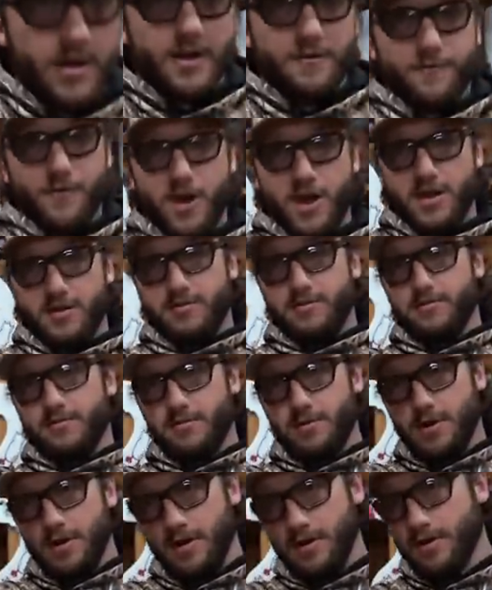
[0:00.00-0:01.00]
Here, Fred.
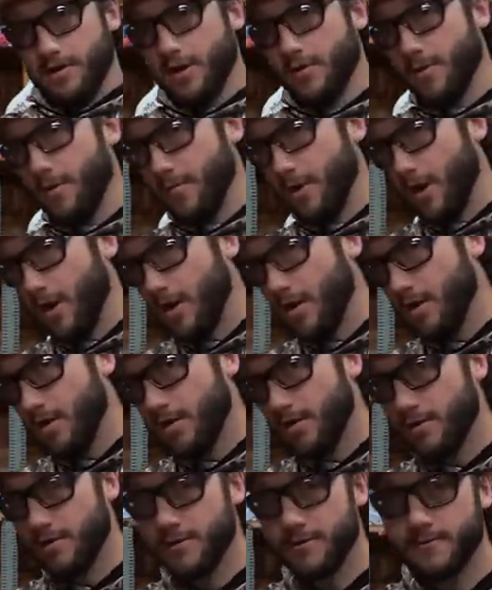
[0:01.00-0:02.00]
Come here, buddy.
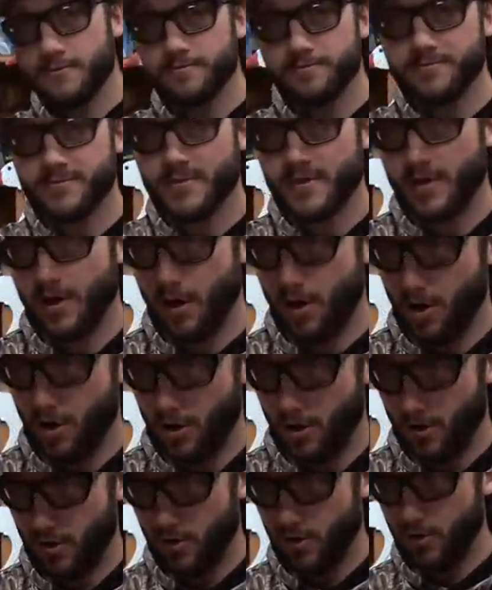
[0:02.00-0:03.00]

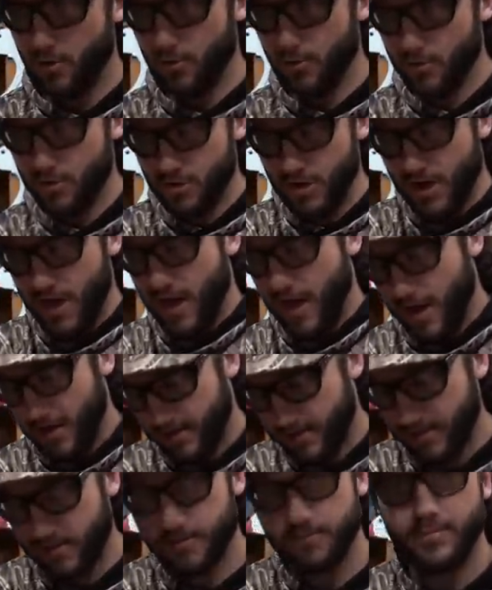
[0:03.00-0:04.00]
Oh,
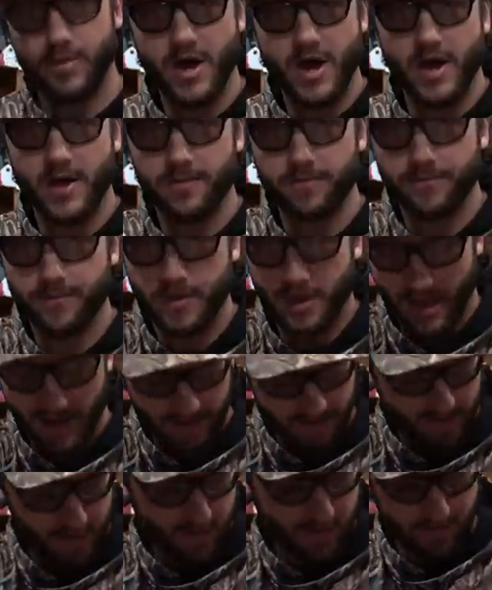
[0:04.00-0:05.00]
Jax. But
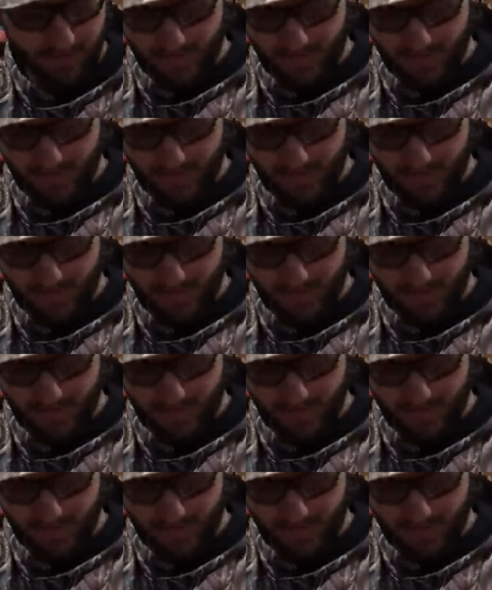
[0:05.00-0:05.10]
as you can